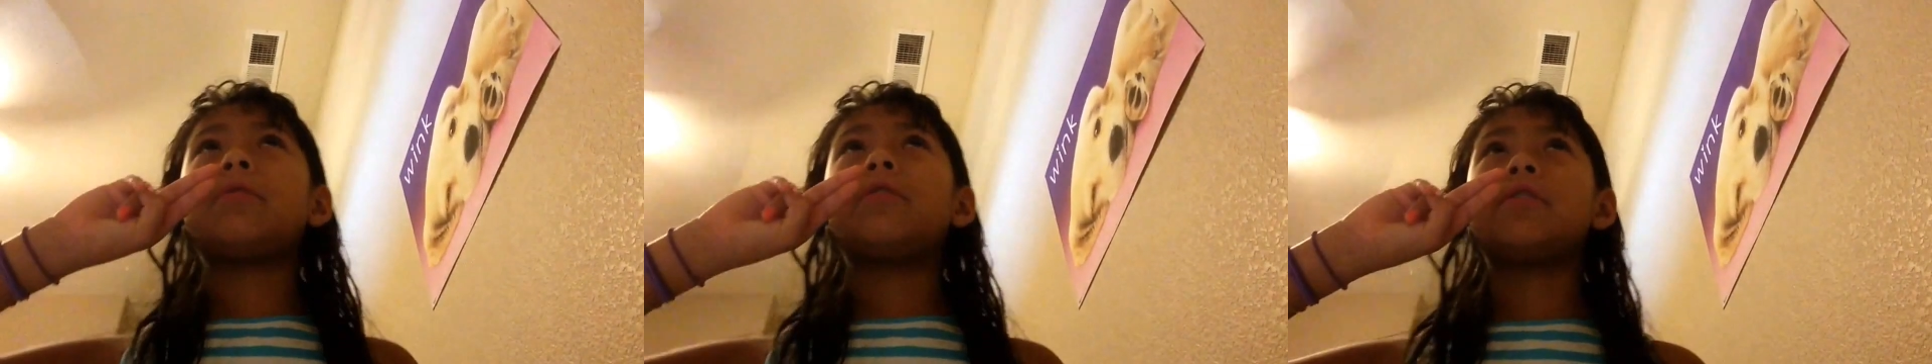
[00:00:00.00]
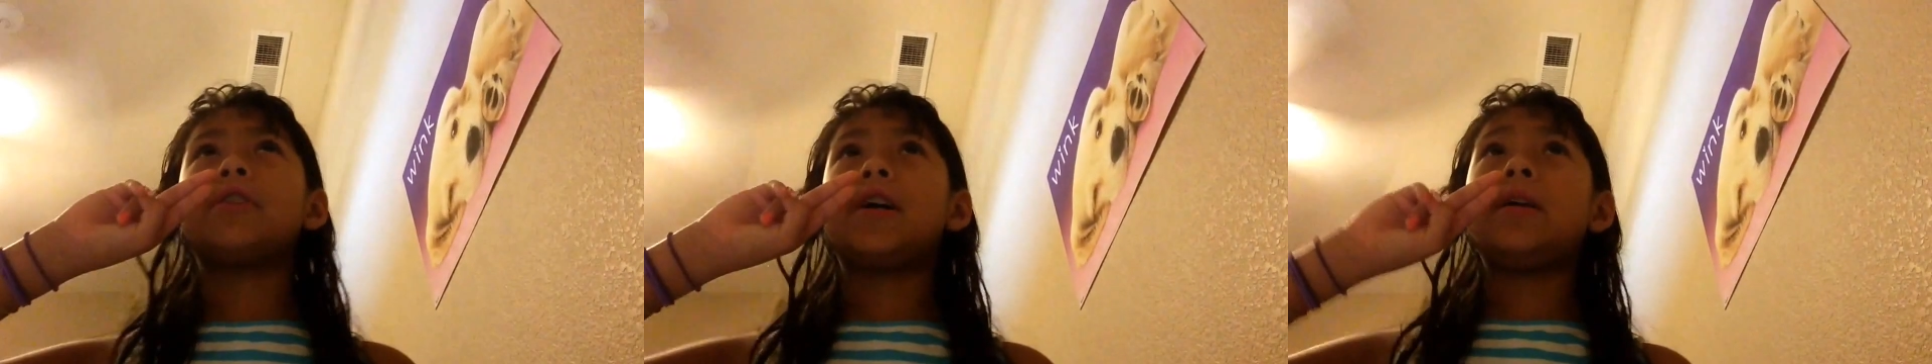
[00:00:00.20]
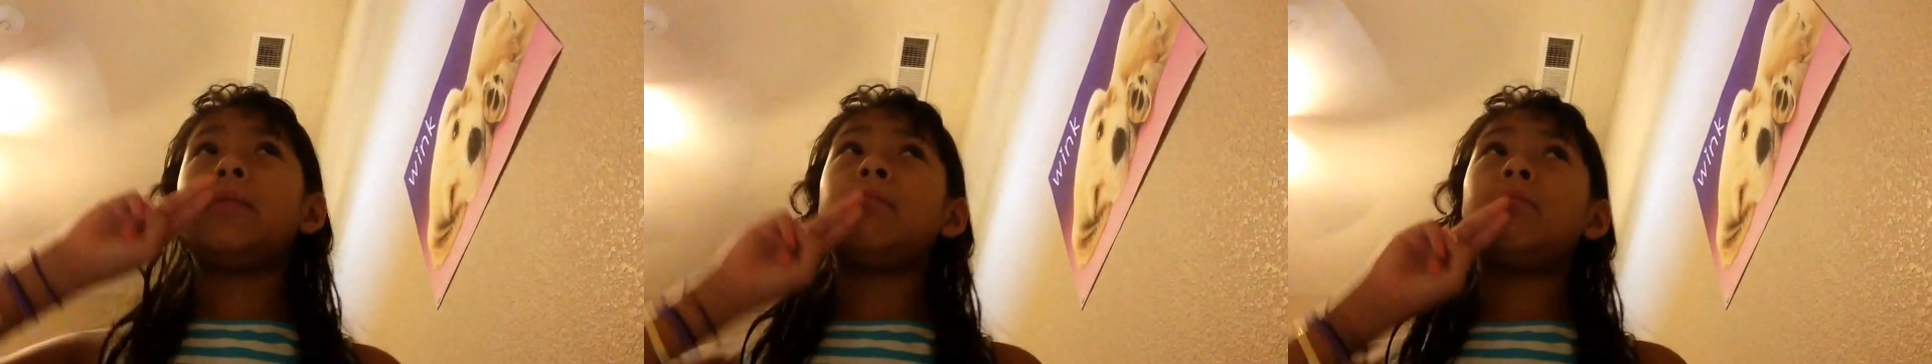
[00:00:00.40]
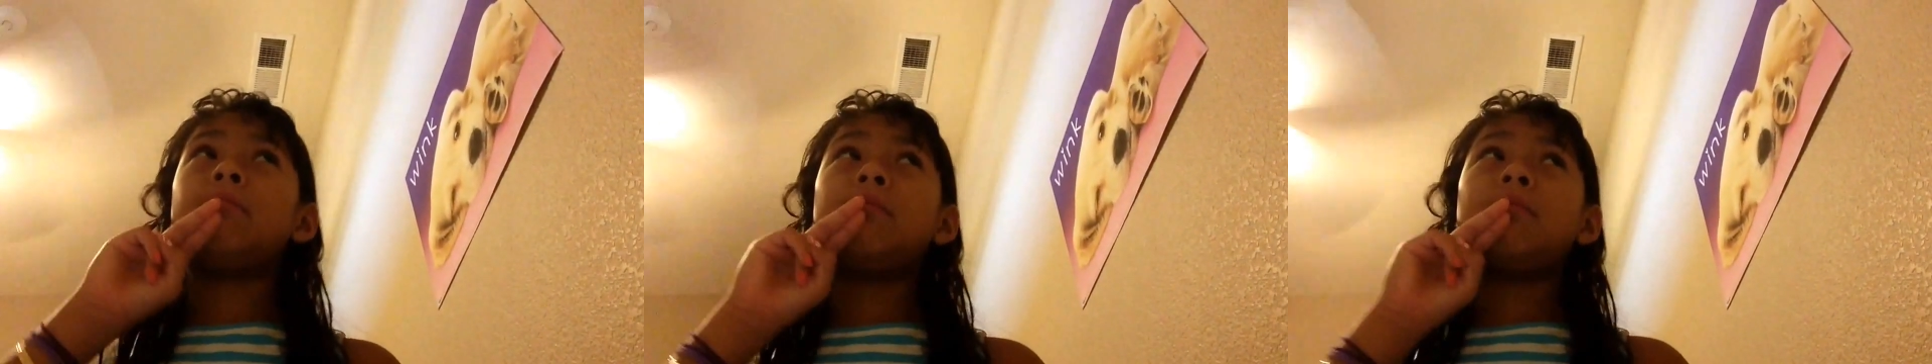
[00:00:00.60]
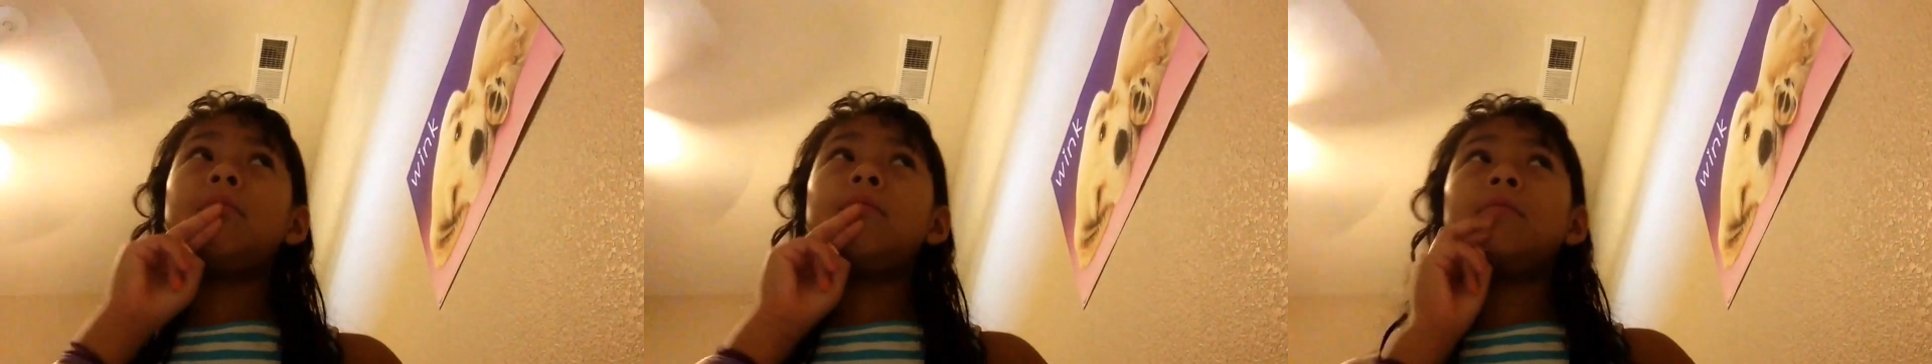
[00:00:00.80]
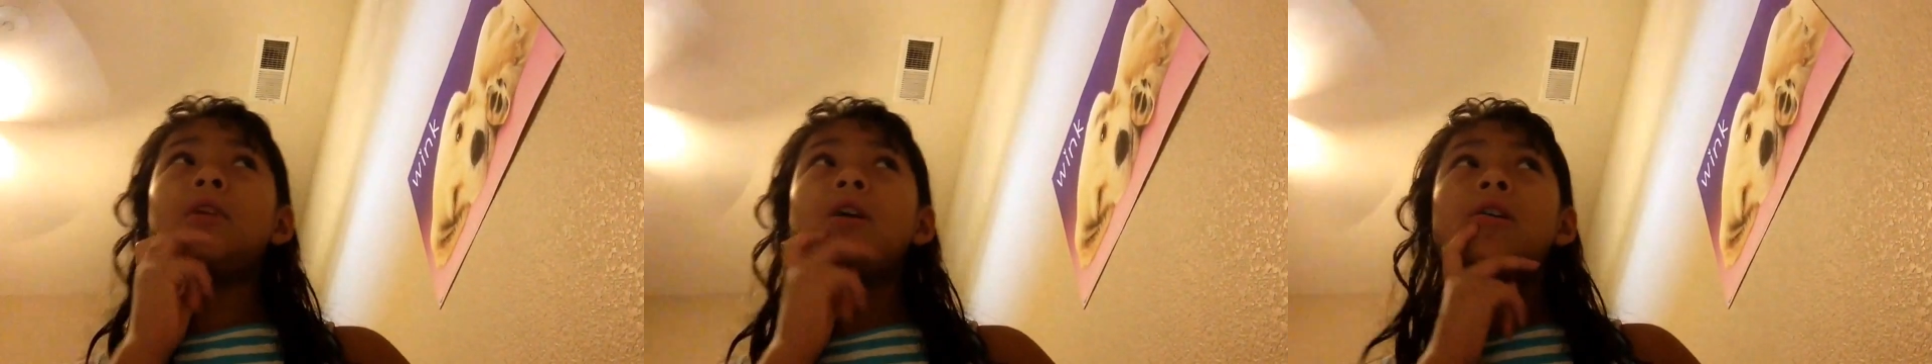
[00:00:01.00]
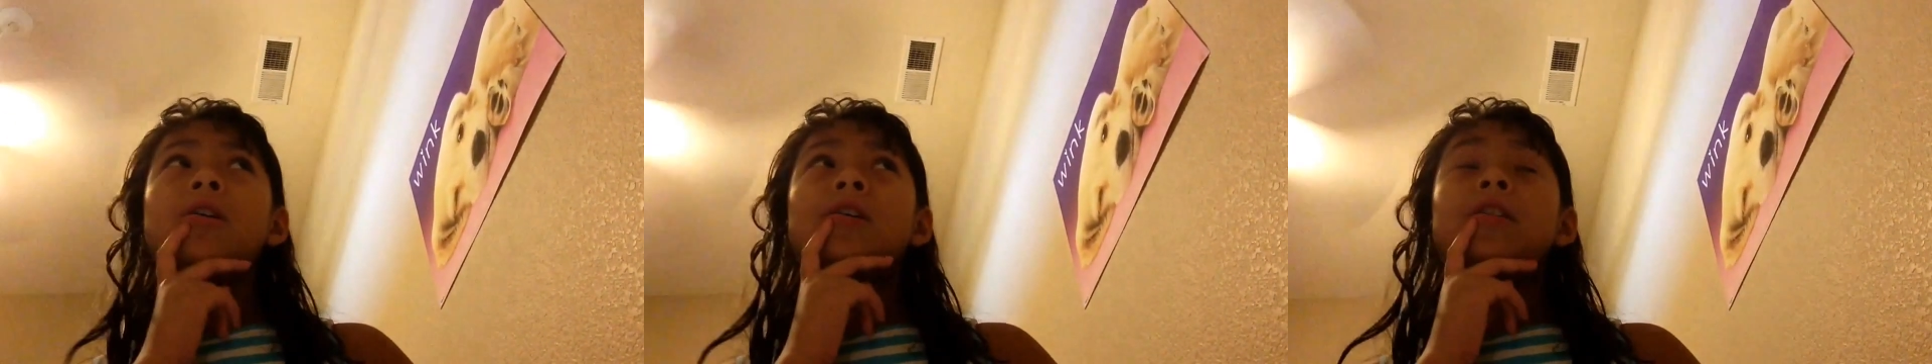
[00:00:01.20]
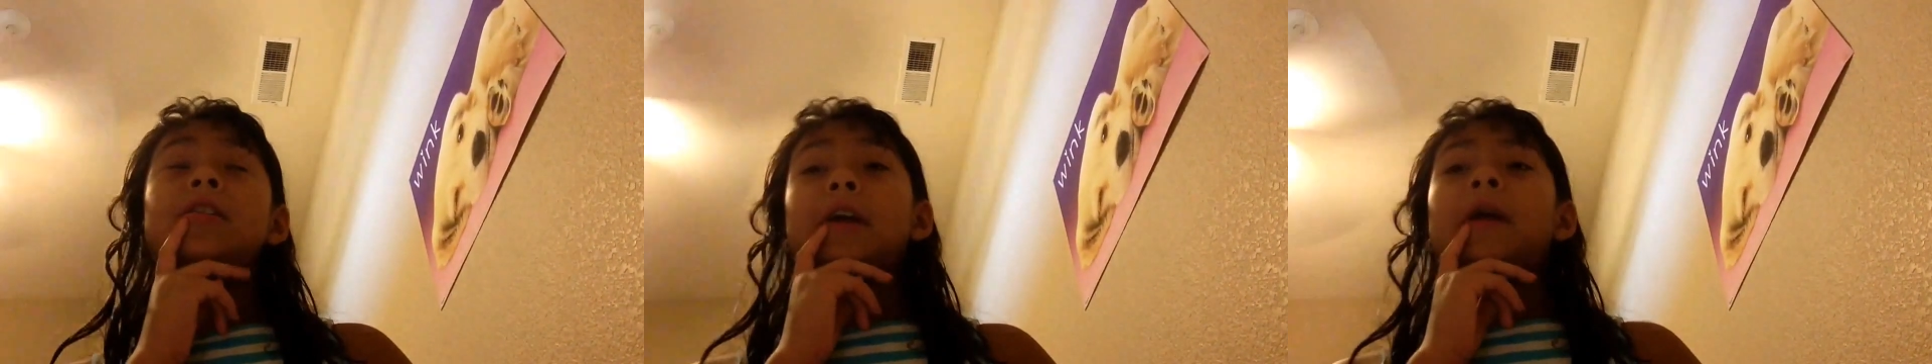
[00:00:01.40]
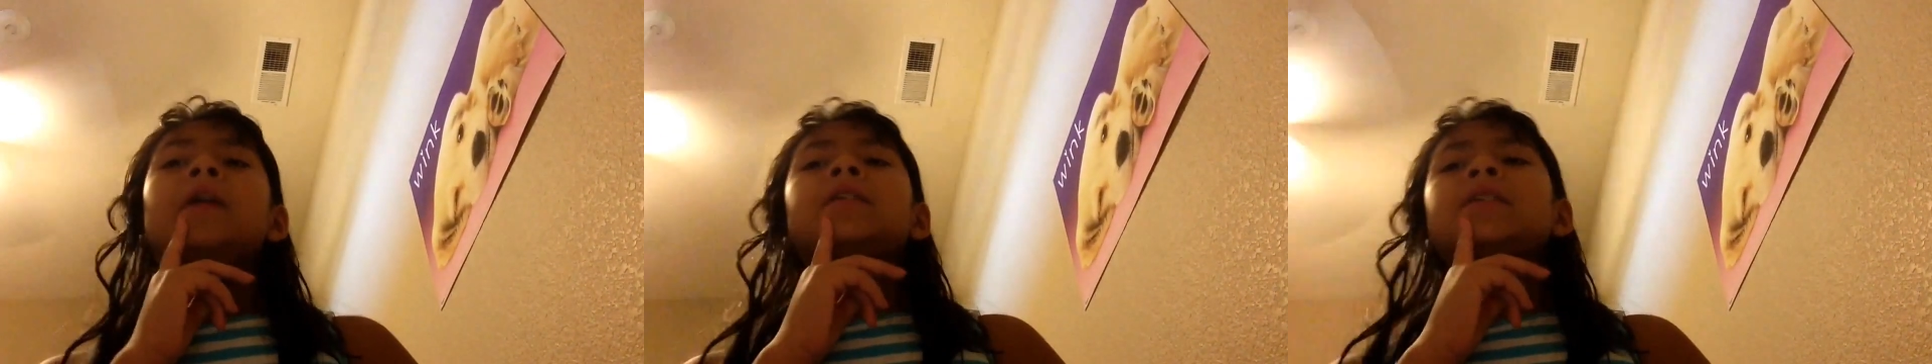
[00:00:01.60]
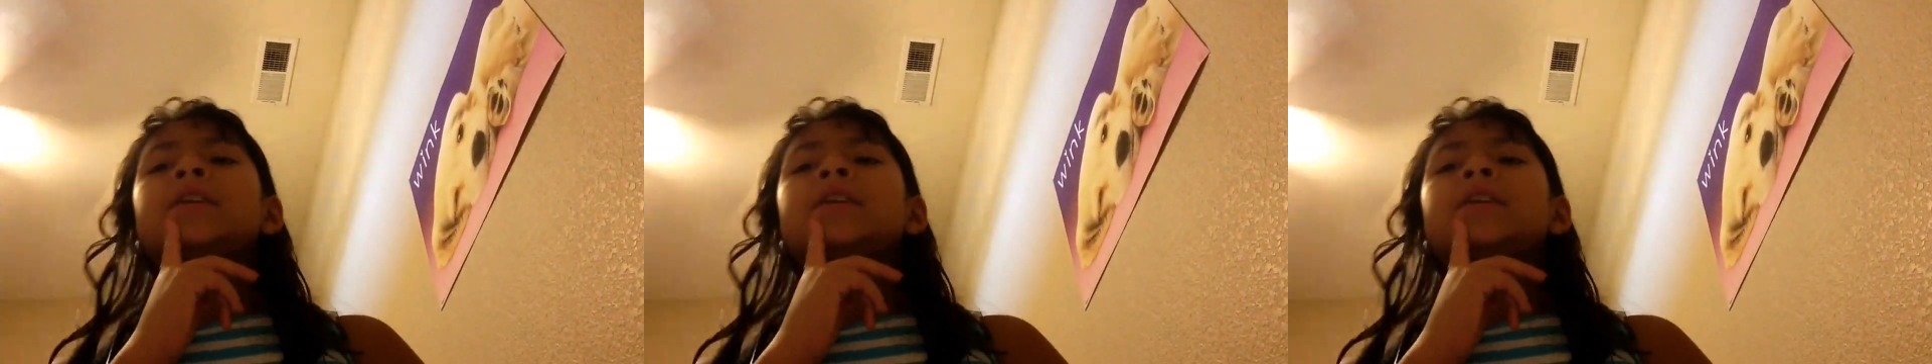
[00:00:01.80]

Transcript: on time. Yeah, it